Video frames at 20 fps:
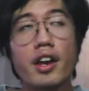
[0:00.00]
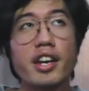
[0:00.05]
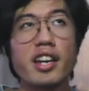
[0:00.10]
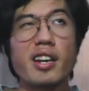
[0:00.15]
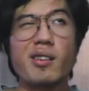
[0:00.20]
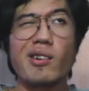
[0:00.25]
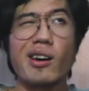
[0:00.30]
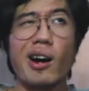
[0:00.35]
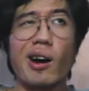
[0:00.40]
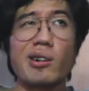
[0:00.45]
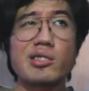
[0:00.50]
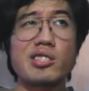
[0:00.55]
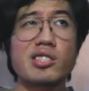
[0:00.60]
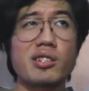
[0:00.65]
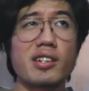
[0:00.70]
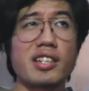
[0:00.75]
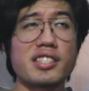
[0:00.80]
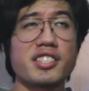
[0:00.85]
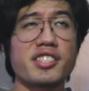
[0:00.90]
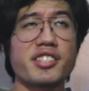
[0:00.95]
There were
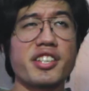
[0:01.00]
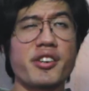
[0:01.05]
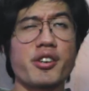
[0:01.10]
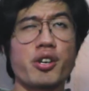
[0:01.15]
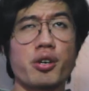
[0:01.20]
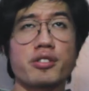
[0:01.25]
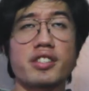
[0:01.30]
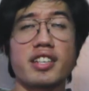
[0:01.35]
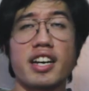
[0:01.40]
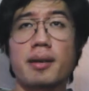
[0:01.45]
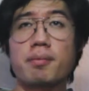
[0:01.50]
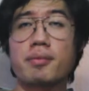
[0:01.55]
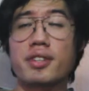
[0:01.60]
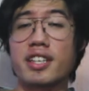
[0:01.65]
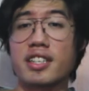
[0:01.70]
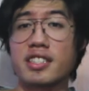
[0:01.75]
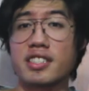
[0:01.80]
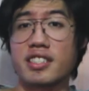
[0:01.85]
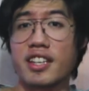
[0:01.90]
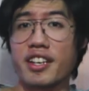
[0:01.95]
also a stereotype
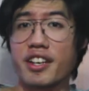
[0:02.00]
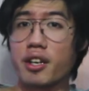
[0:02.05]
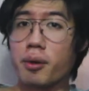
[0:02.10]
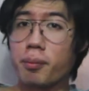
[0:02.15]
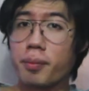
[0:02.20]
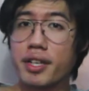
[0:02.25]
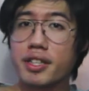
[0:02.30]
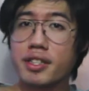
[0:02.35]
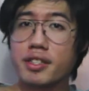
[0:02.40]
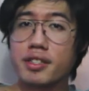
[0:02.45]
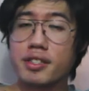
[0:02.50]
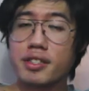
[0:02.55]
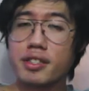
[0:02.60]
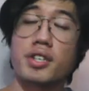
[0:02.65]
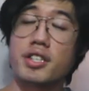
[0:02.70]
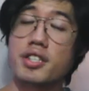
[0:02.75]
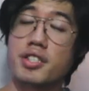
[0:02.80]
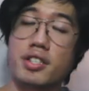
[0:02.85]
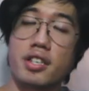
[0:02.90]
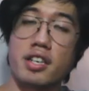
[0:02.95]
things a little bit,
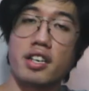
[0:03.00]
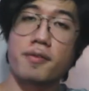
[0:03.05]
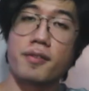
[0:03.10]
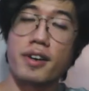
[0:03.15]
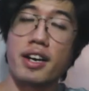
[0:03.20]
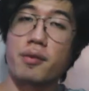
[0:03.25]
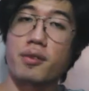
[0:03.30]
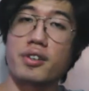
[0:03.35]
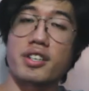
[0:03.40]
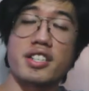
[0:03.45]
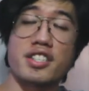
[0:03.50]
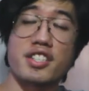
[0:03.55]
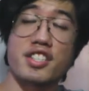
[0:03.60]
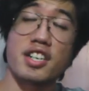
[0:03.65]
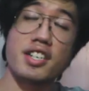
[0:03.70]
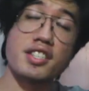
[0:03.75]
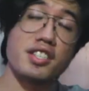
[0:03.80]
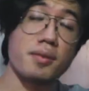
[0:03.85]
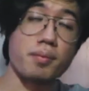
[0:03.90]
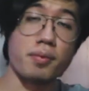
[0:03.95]
which if I were a
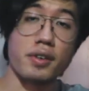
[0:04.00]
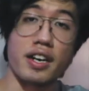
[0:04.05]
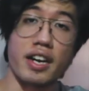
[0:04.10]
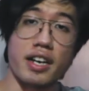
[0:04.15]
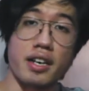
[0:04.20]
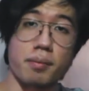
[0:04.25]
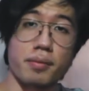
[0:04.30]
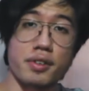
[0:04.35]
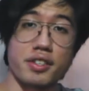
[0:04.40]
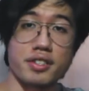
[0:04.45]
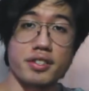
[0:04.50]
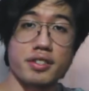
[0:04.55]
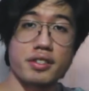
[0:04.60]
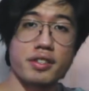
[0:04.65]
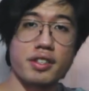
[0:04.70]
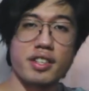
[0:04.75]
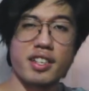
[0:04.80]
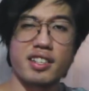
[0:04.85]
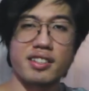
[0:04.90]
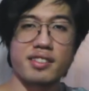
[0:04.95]
judgy kind of person,
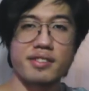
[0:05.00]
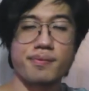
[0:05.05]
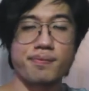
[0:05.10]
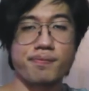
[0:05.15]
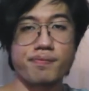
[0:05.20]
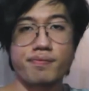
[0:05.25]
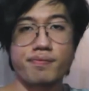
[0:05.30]
then